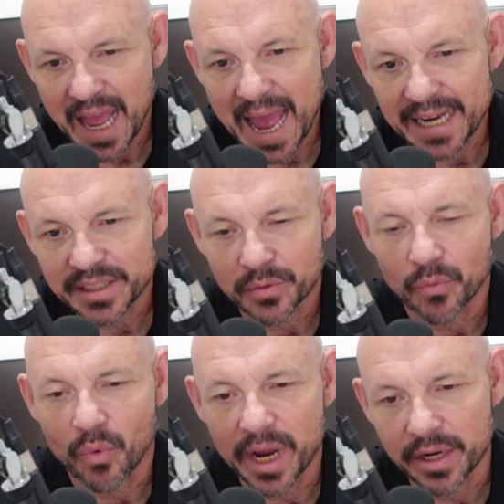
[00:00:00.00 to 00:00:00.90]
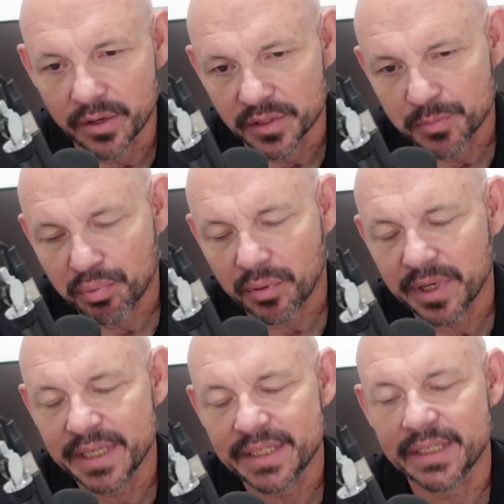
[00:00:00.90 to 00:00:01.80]
at Raiders
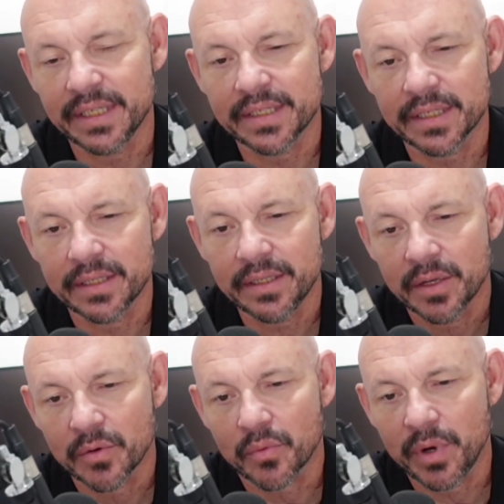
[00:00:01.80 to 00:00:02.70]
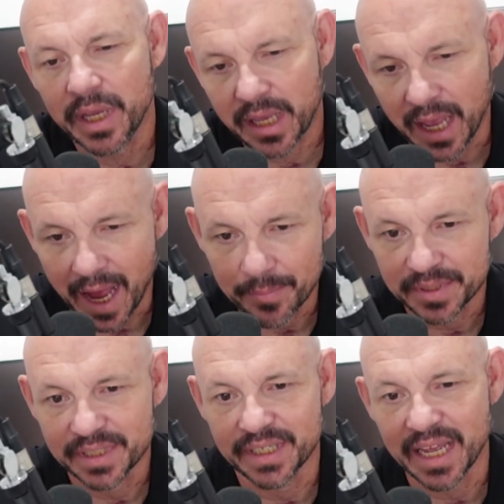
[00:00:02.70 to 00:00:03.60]
preseason recap
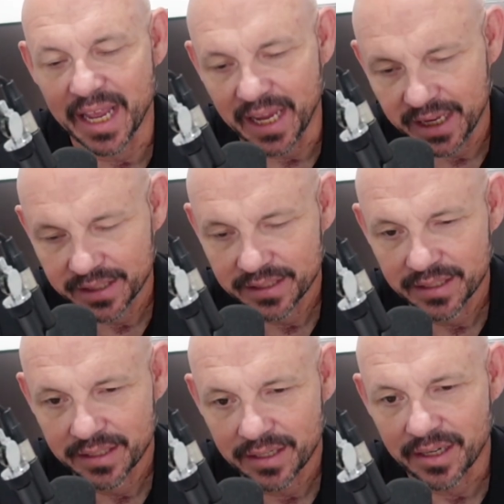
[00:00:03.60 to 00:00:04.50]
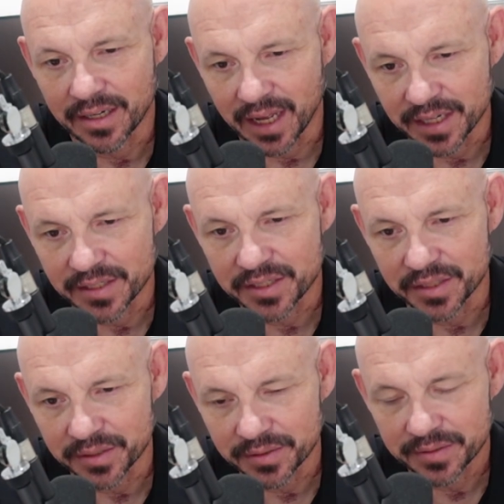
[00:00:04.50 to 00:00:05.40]
today on Night of the
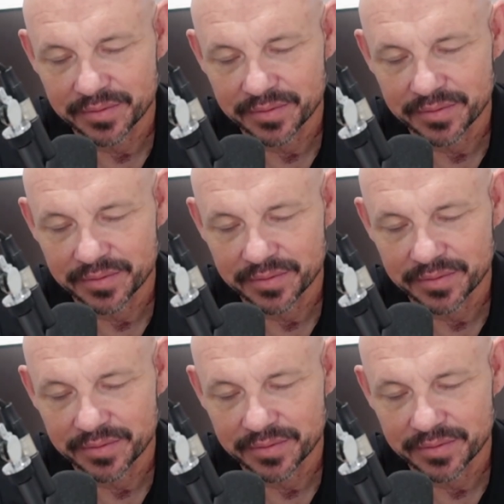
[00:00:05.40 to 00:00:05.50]
Shield.